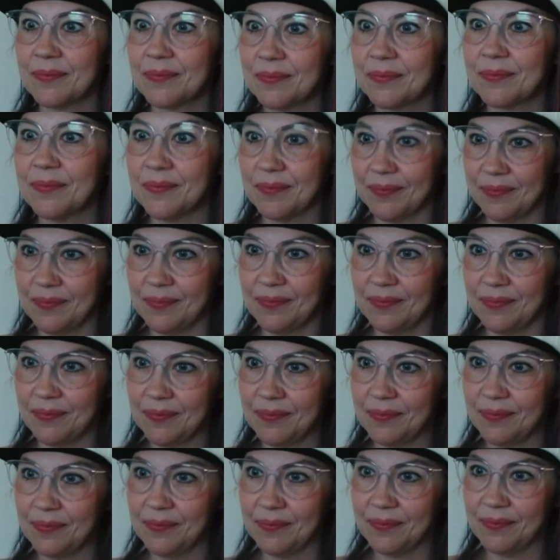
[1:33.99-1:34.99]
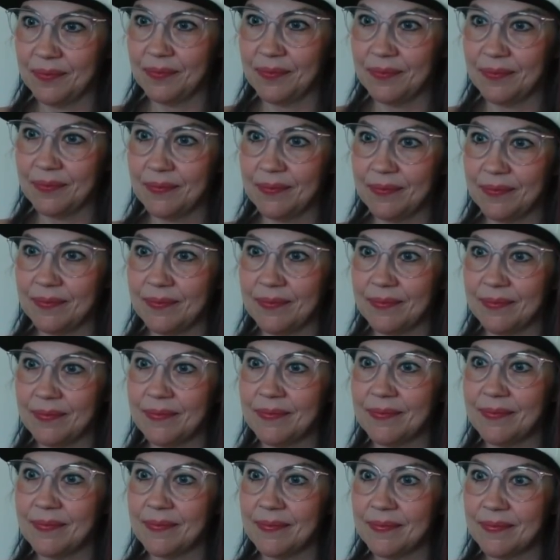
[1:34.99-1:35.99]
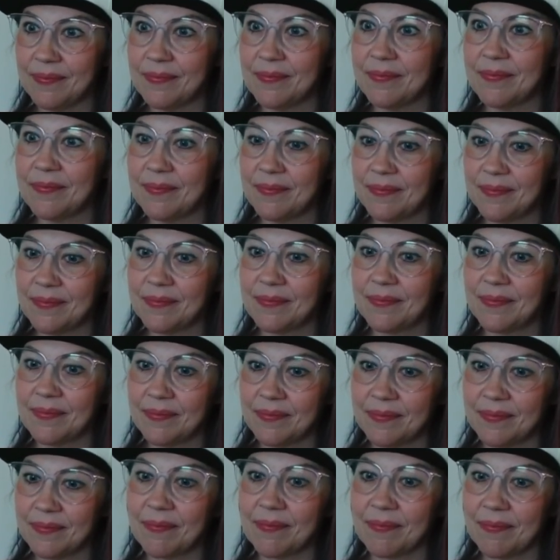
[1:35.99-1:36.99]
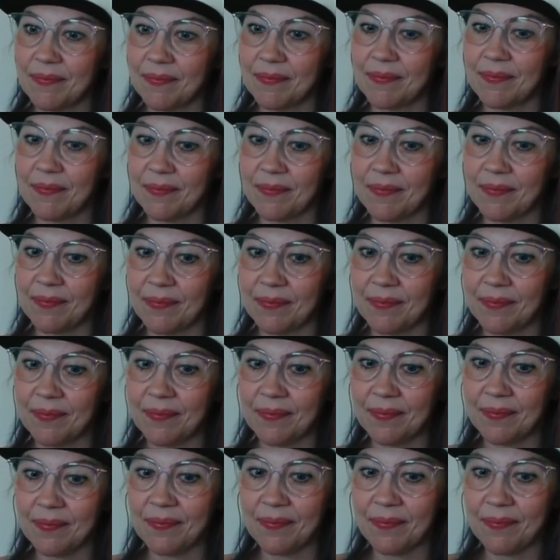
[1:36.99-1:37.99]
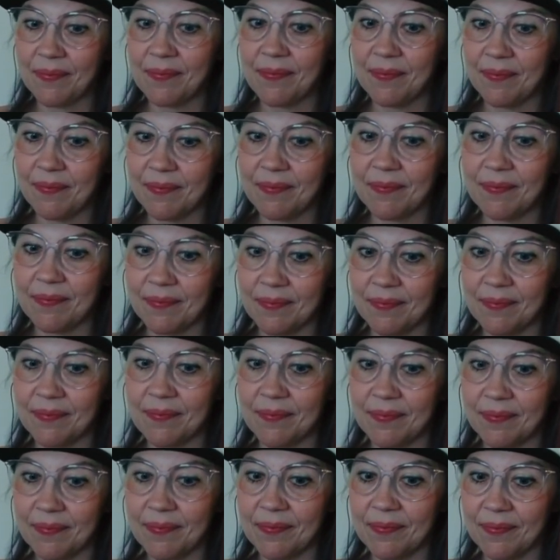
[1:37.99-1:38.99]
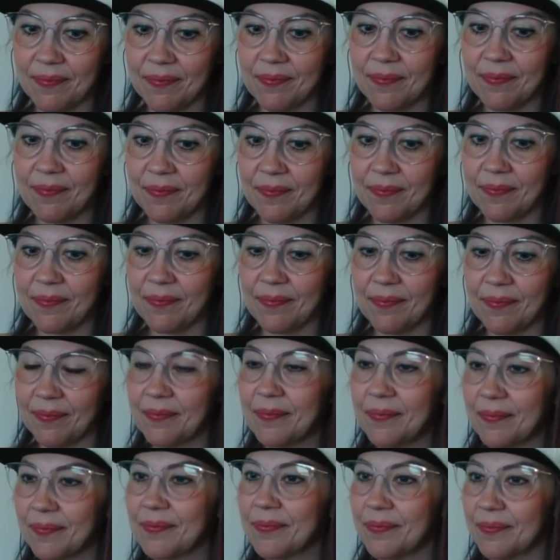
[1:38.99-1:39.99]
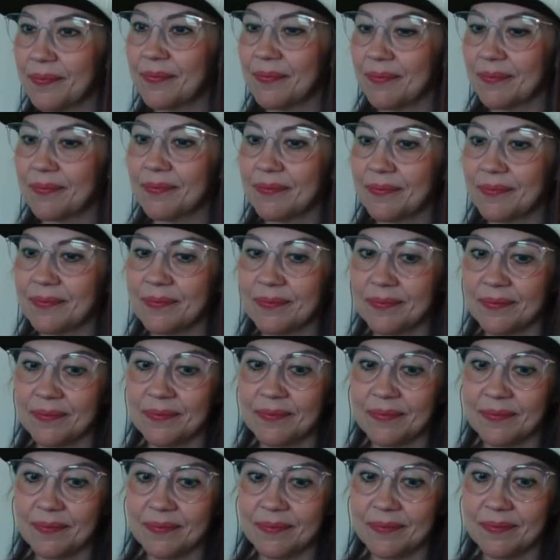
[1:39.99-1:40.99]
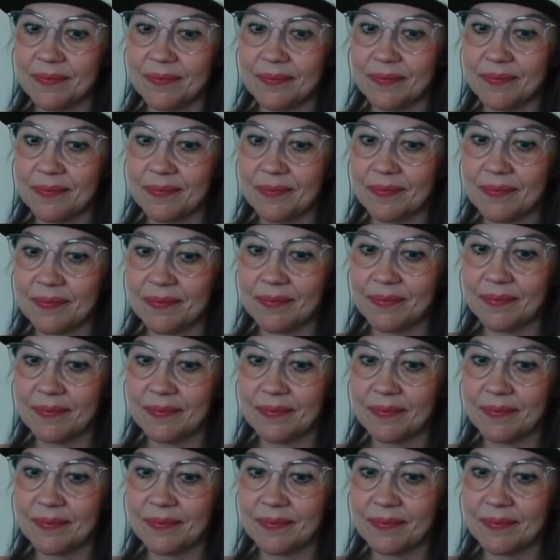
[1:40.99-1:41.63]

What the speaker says: (not speaking)